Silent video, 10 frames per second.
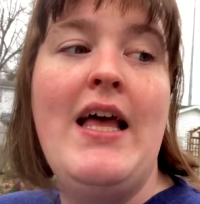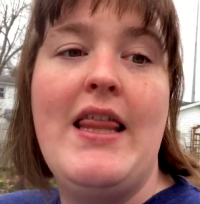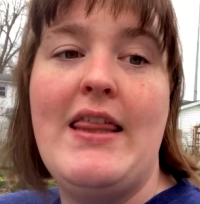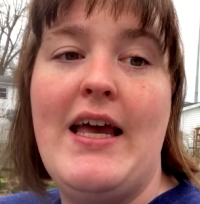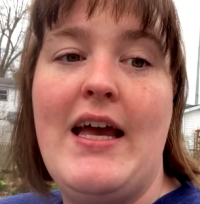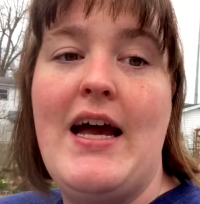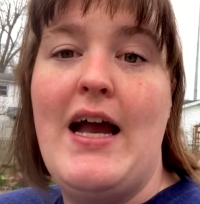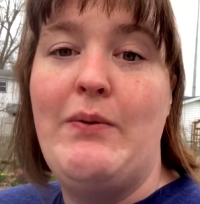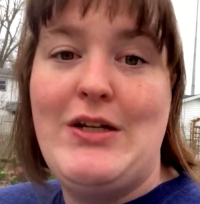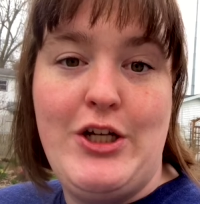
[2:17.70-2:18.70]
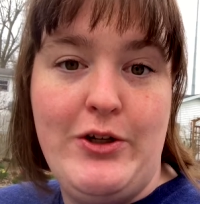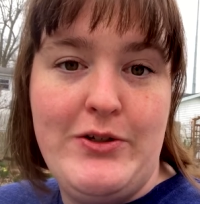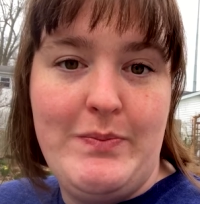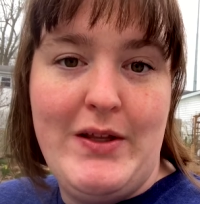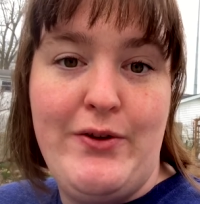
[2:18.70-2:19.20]
that I went to go use
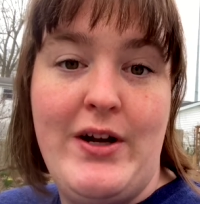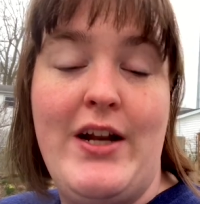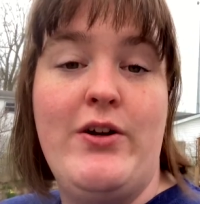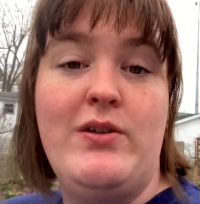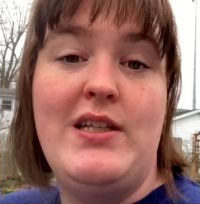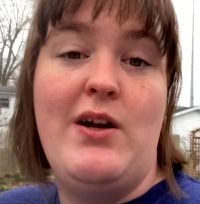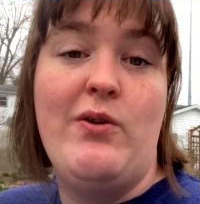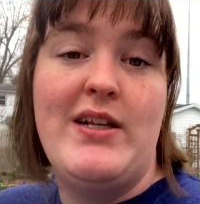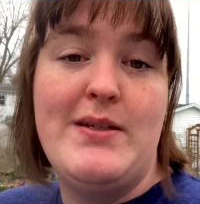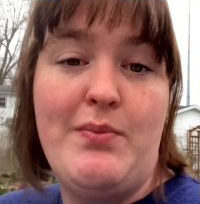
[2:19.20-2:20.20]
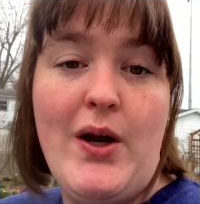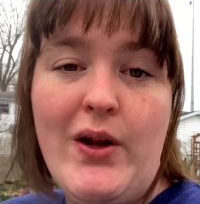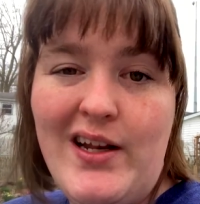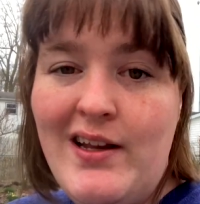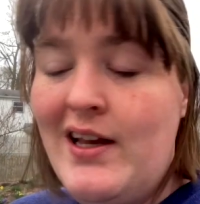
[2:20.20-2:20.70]
them the other day and noticed they'd already
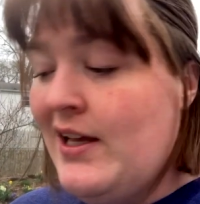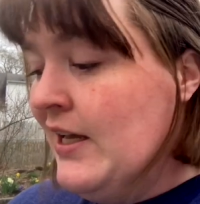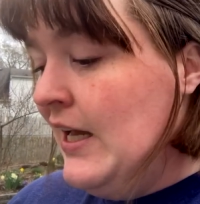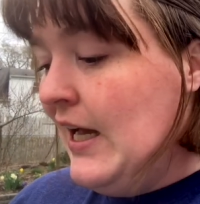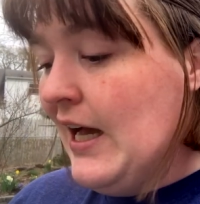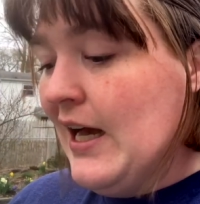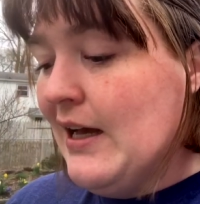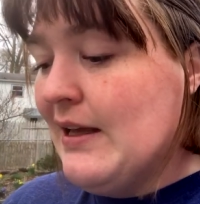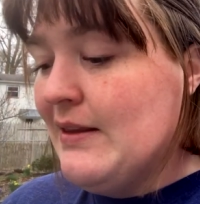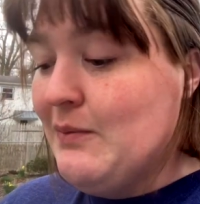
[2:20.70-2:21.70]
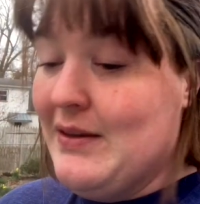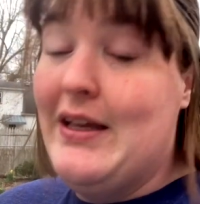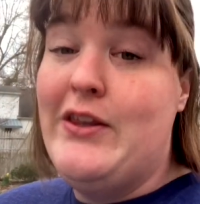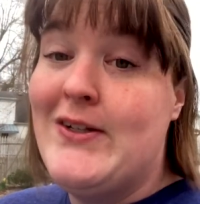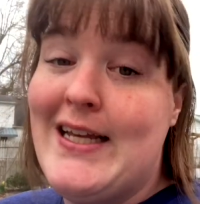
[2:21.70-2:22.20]
sprouted uh, well, the
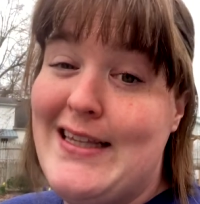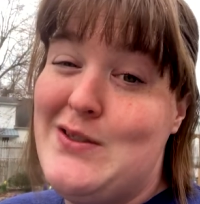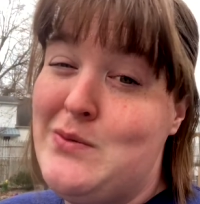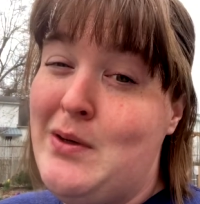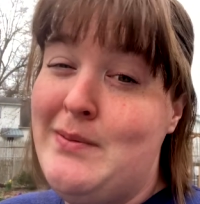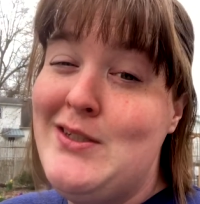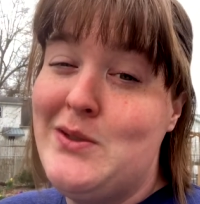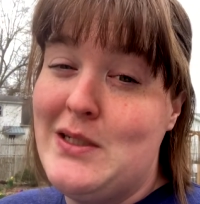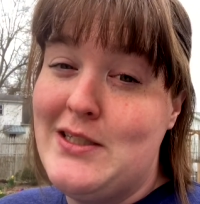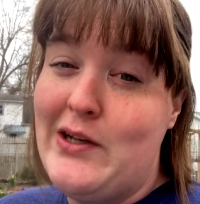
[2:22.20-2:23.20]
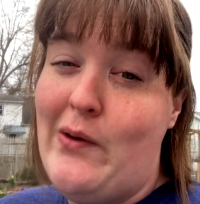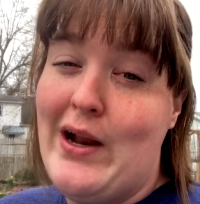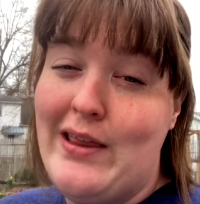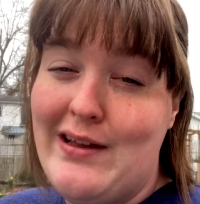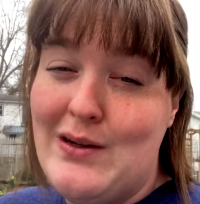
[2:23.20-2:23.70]
other day, this is probably two weeks ago, and
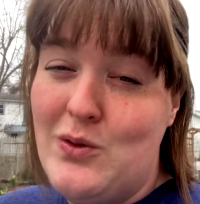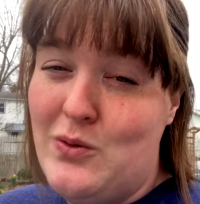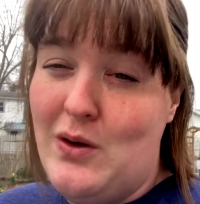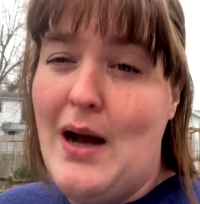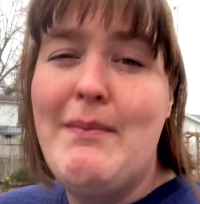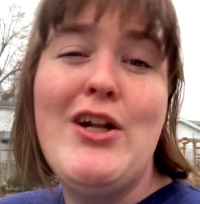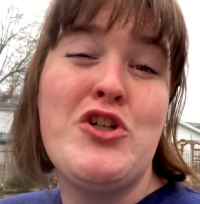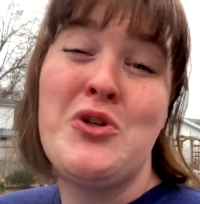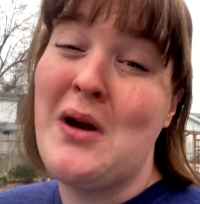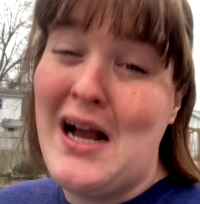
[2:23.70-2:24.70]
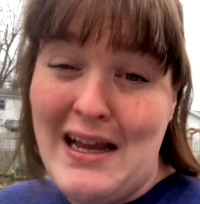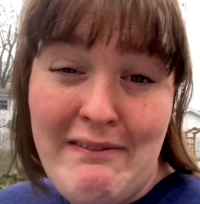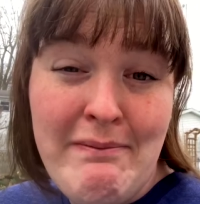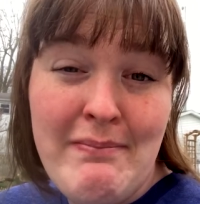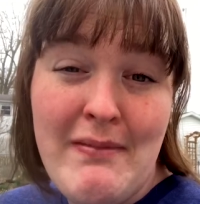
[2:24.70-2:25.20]
I thought, ooh, I'm going to try
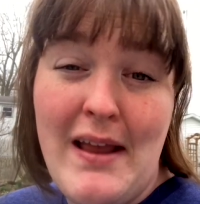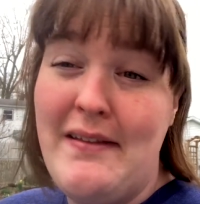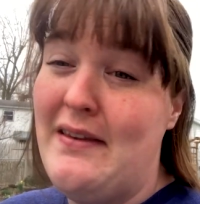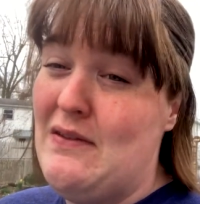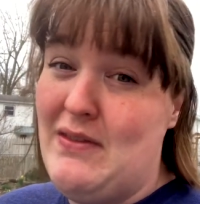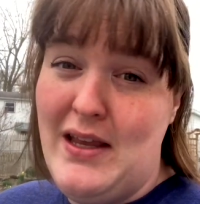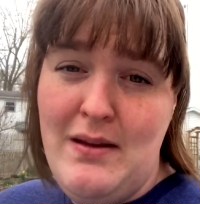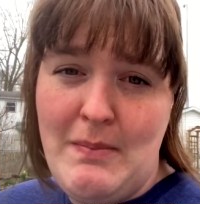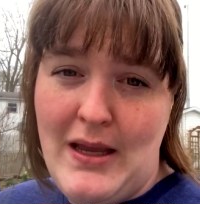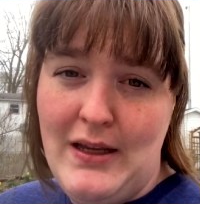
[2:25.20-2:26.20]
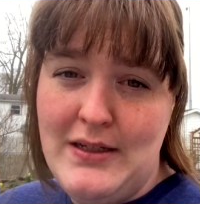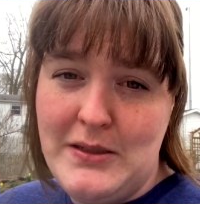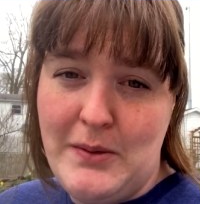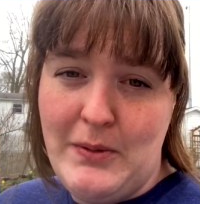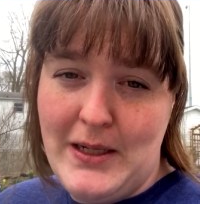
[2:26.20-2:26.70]
and see if they can make it
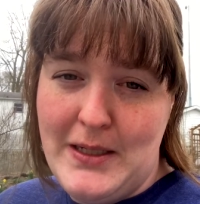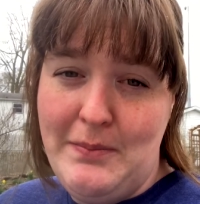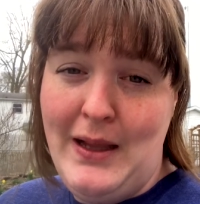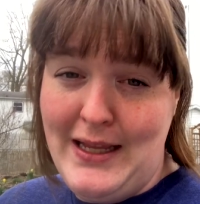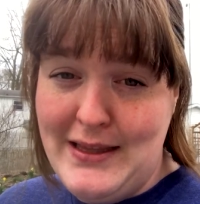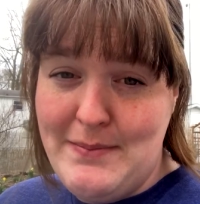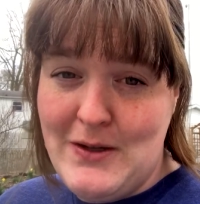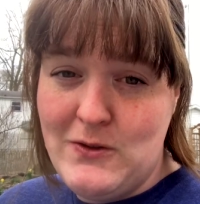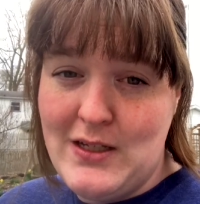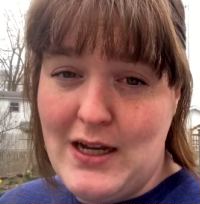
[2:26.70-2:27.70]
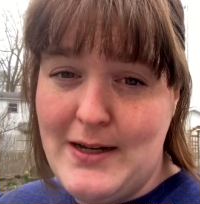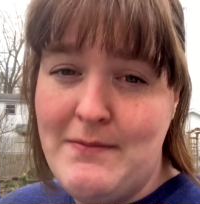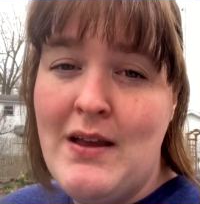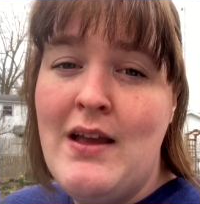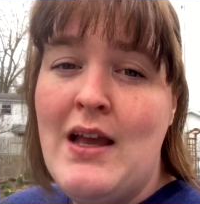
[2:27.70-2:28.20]
until I'm ready to plant them outside.
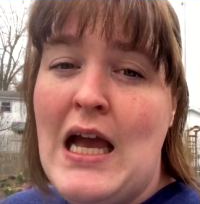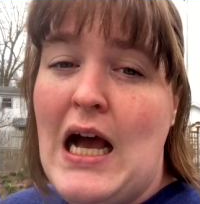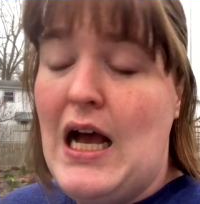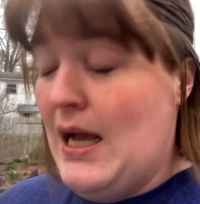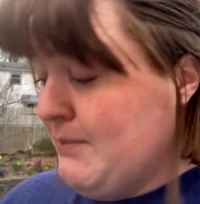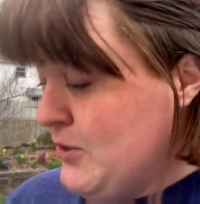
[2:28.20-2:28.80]
Uh, I'm going to